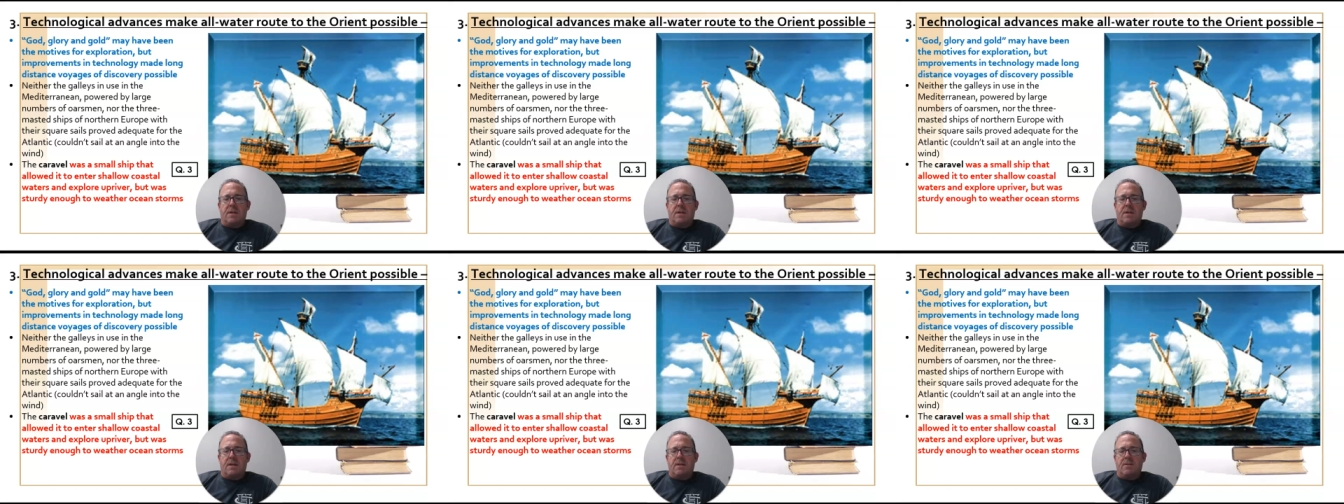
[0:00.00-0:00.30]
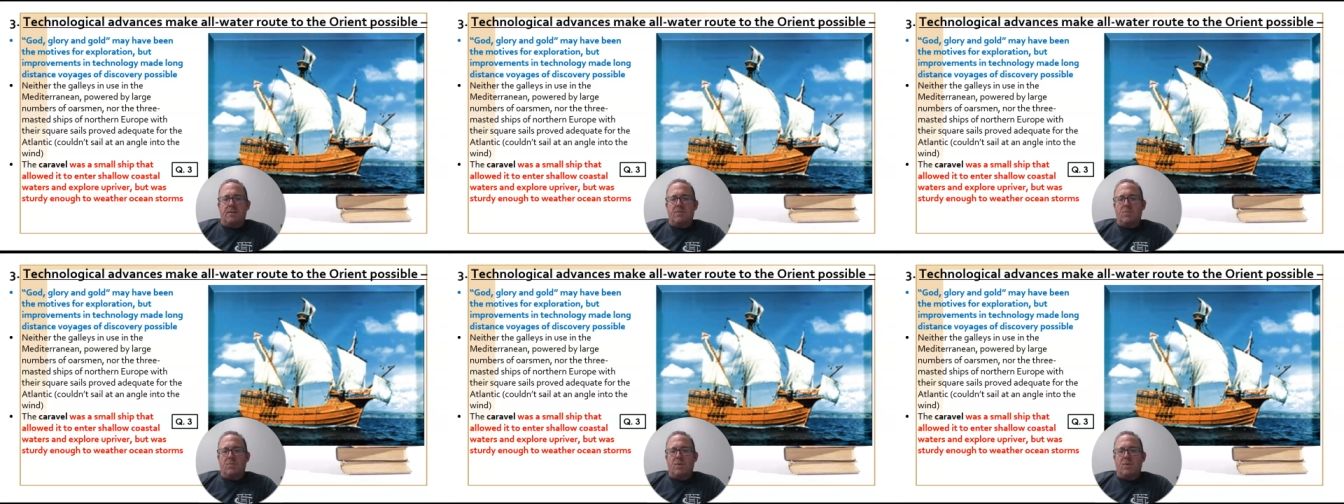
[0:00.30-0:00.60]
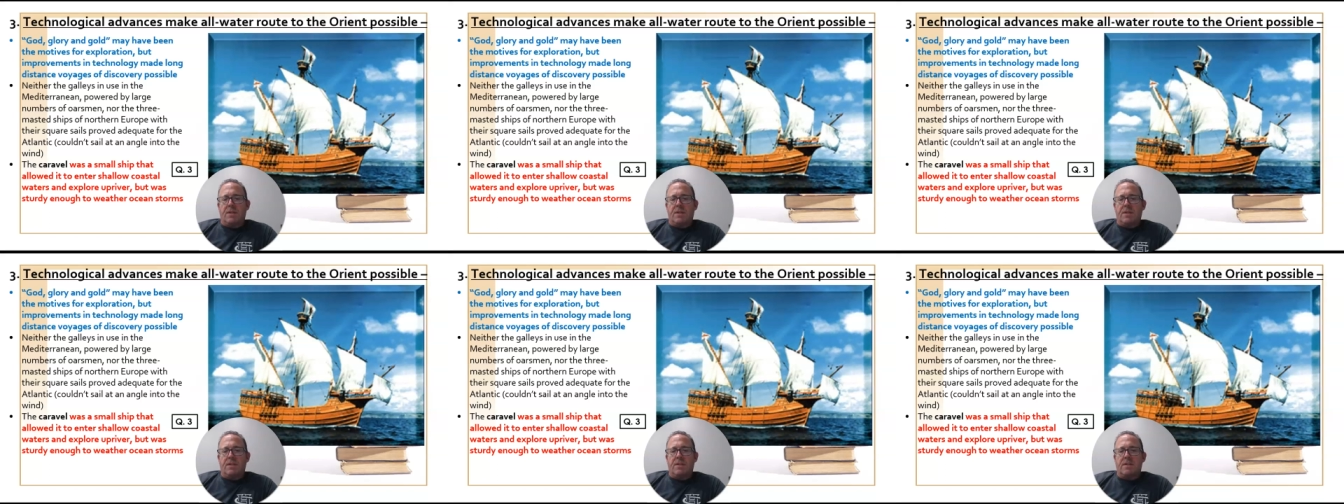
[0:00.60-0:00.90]
uh,
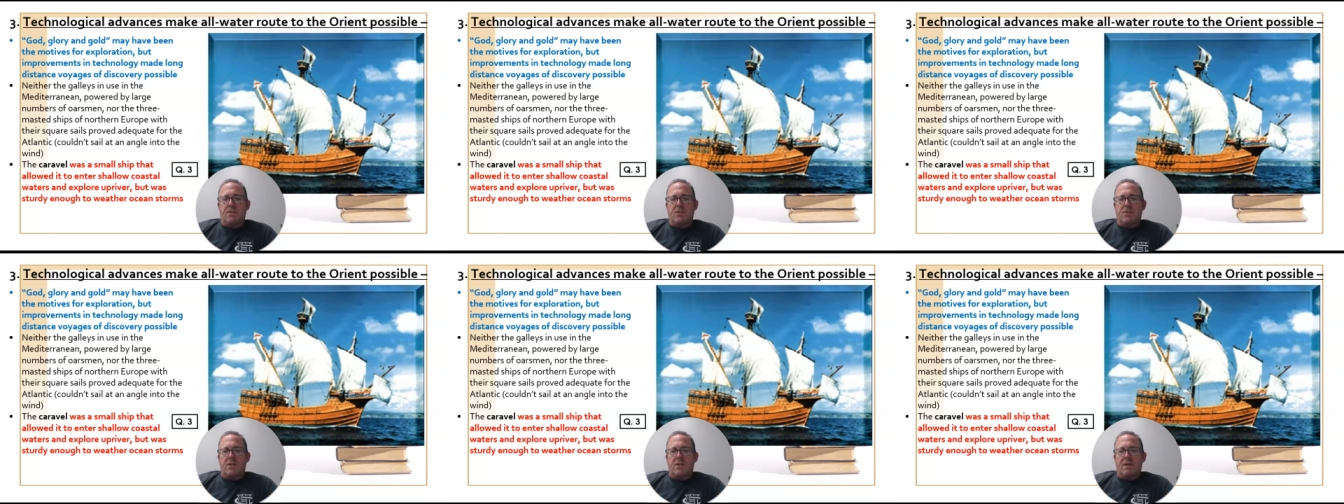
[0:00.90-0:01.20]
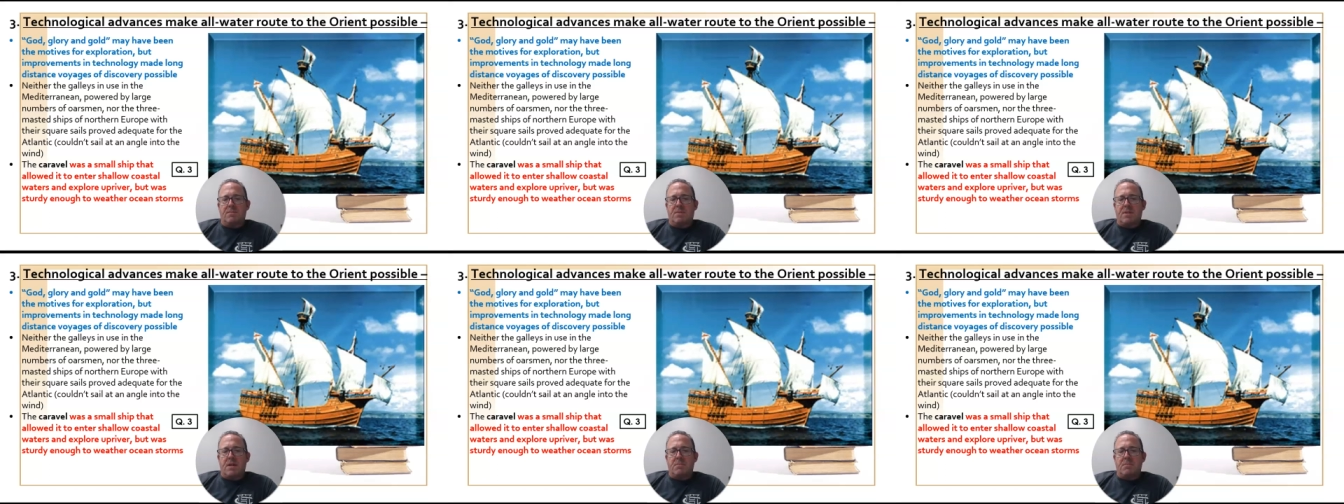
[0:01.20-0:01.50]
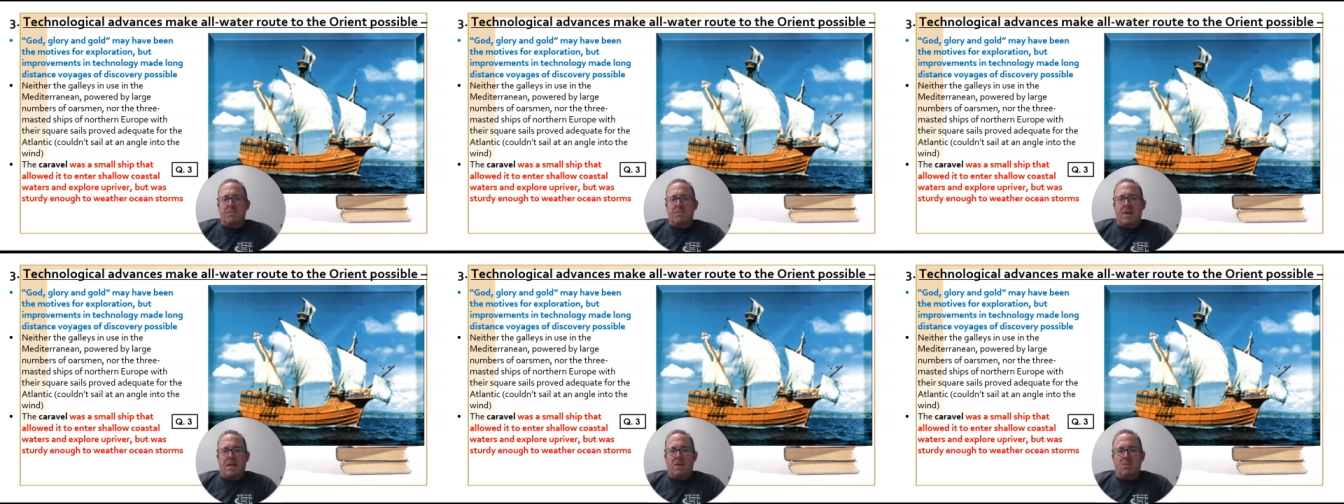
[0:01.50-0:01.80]
within the ship
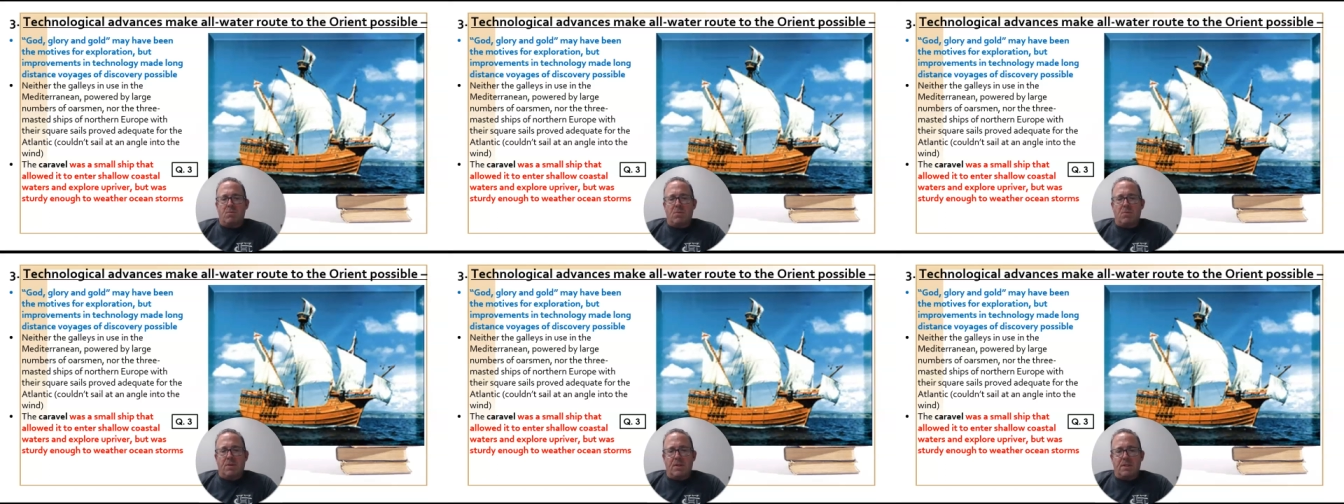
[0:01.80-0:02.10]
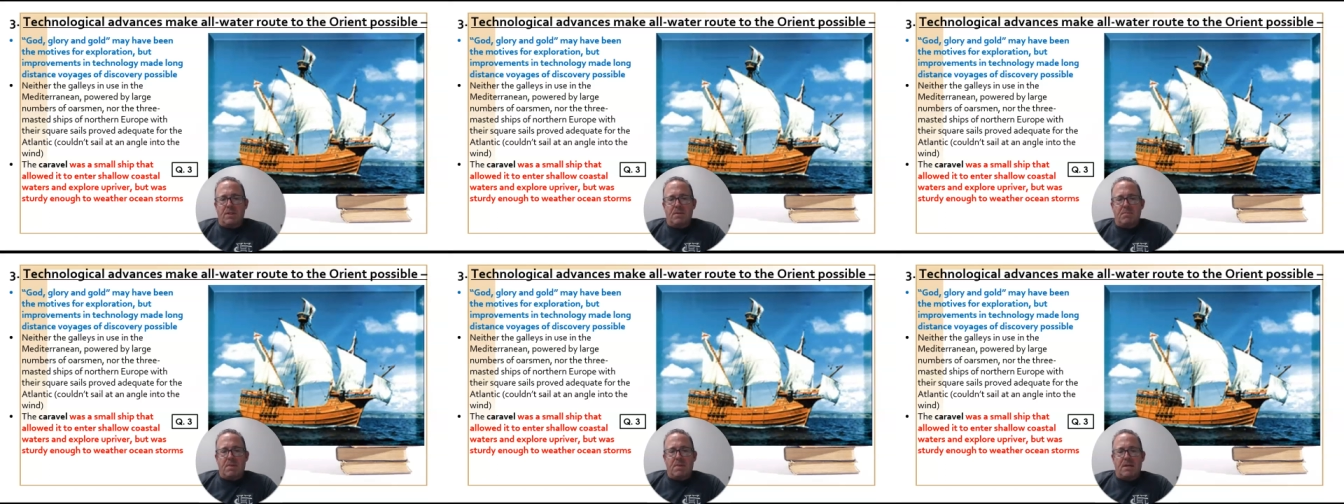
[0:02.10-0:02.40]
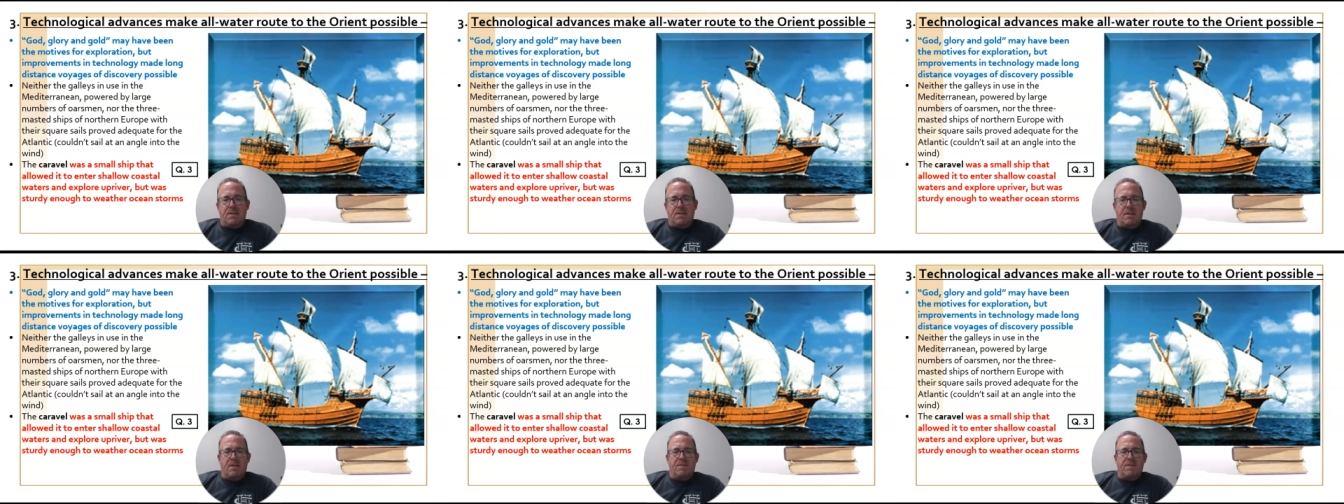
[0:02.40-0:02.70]
that made it really the
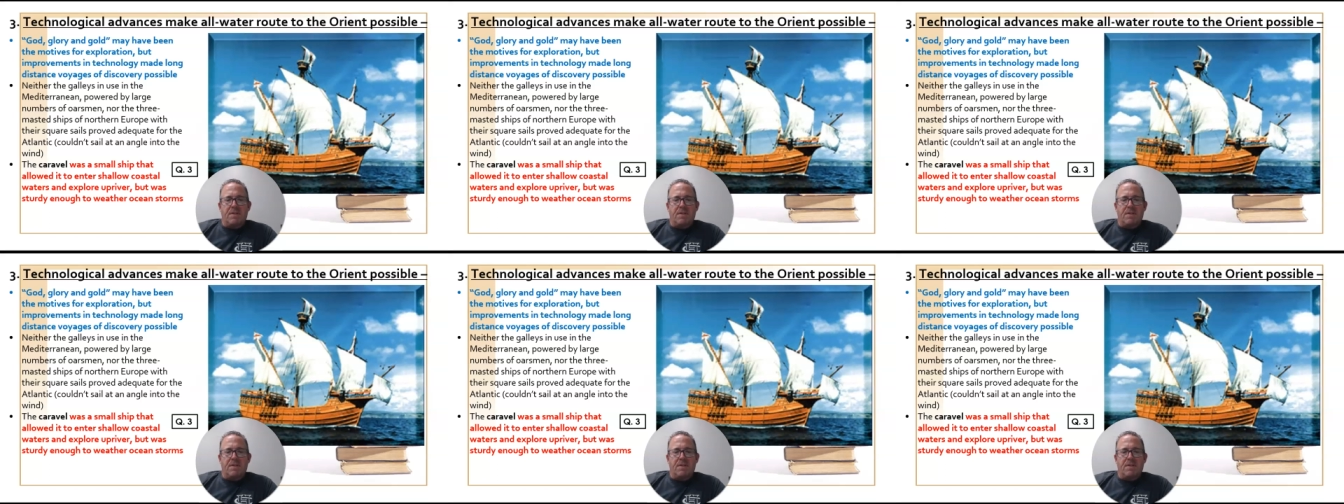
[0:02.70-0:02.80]
best of